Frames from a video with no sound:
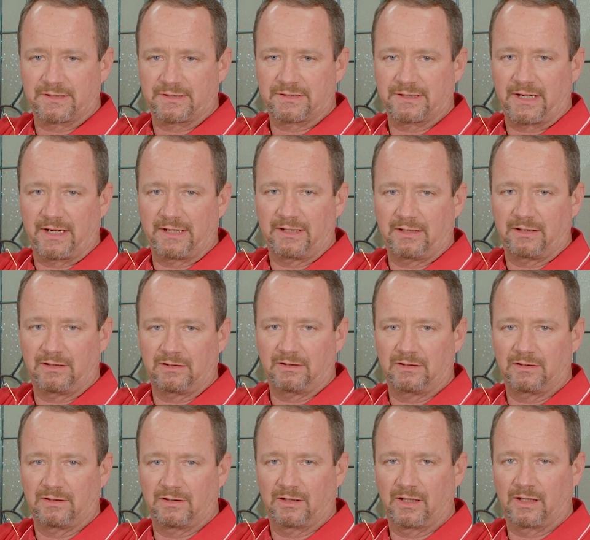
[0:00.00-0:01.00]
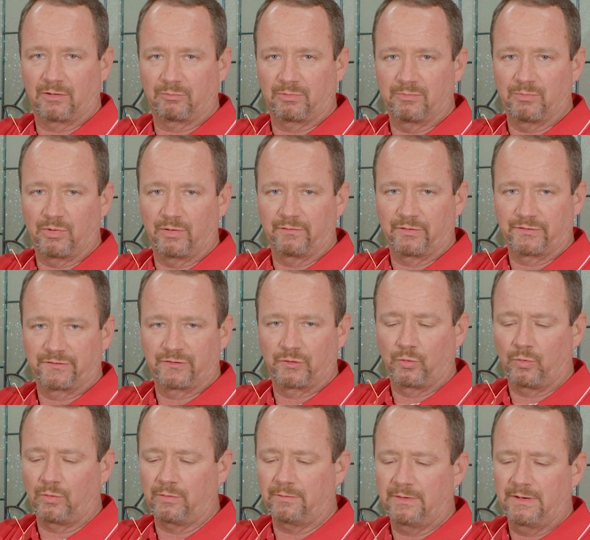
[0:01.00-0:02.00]
siding removal
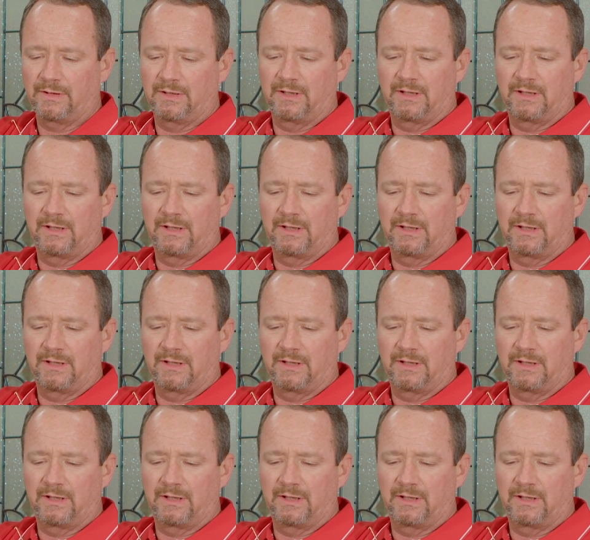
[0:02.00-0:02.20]
tool,